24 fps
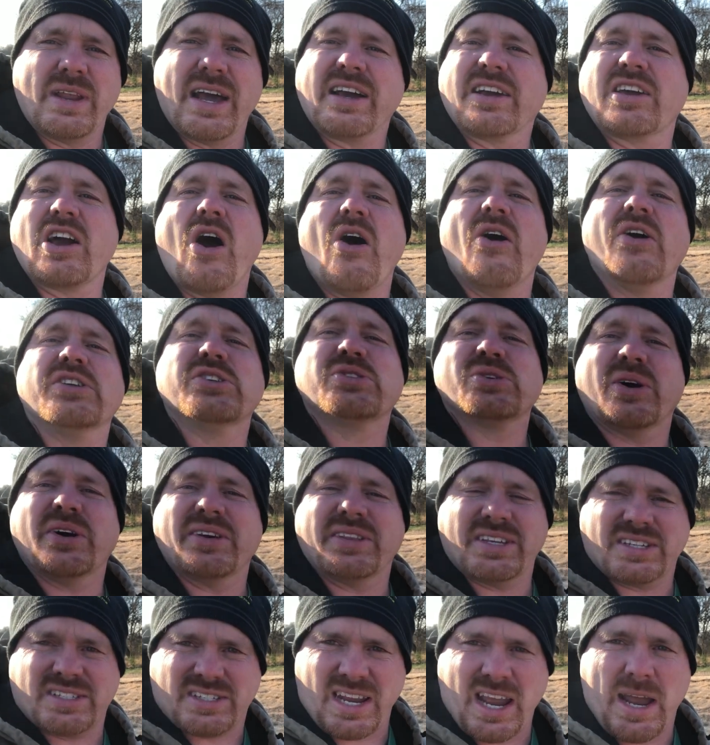Now go
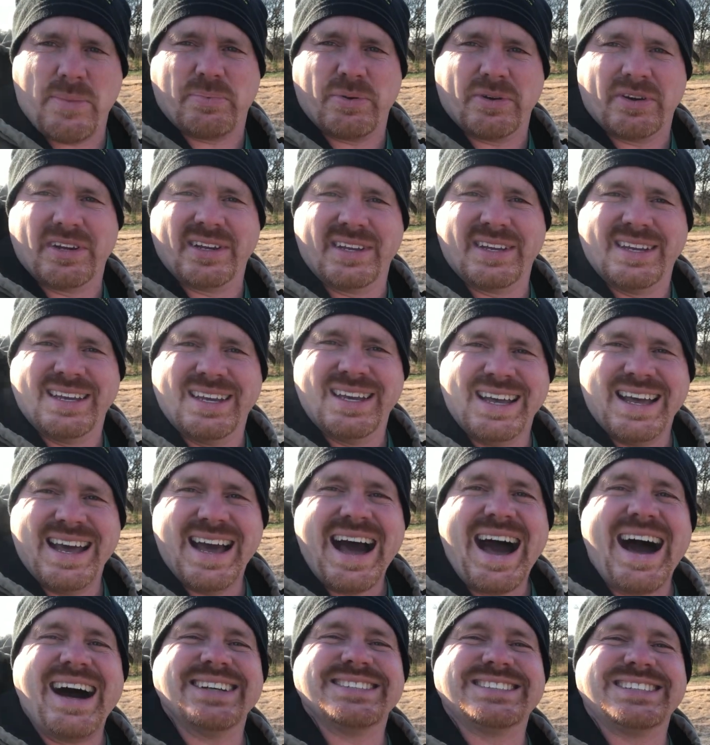enjoy the shepherd.
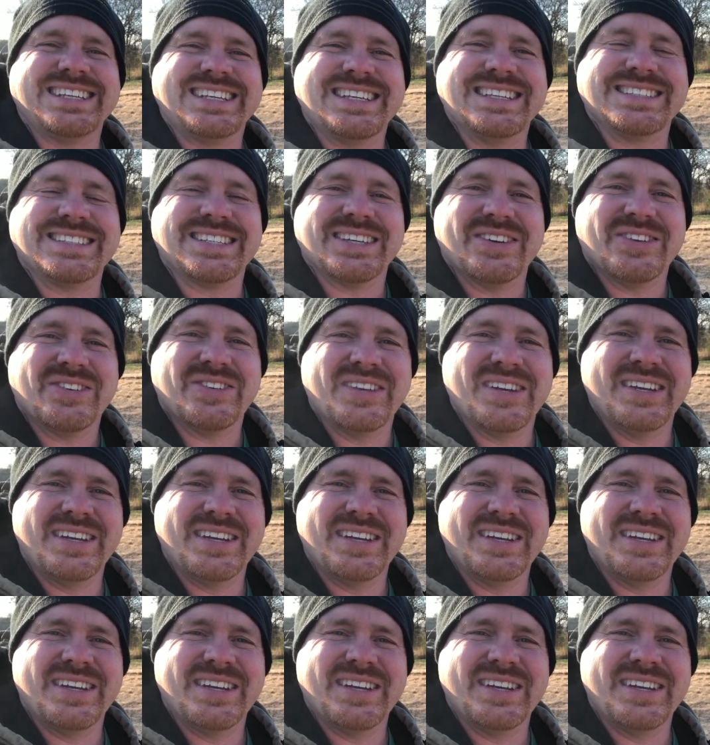I'll see you soon.